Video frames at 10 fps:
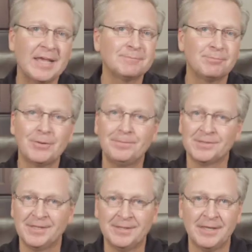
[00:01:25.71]
God has
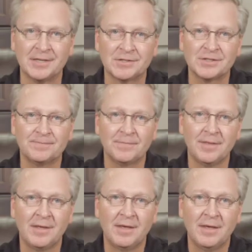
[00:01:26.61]
purpose in this.
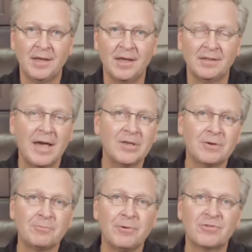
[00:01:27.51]
Allow
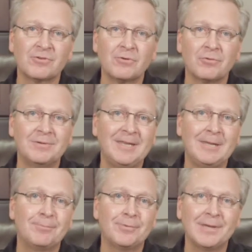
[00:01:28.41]
your roots to grow
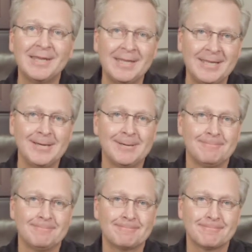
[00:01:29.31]
deeper in
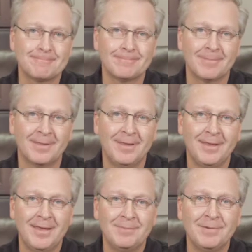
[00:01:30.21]
Him.
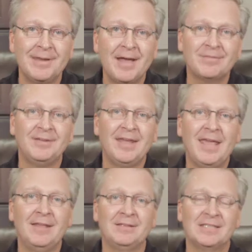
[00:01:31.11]
But now
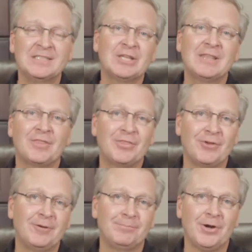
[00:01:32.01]
today, let's look at that
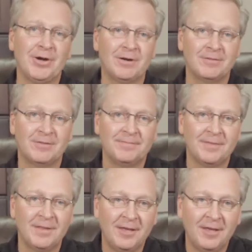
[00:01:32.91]
third part,
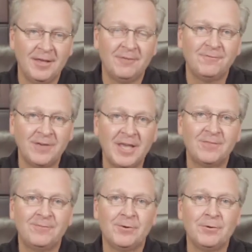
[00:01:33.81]

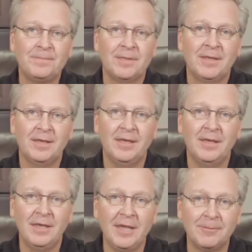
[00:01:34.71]
faithful
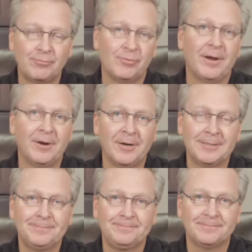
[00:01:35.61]
in prayer.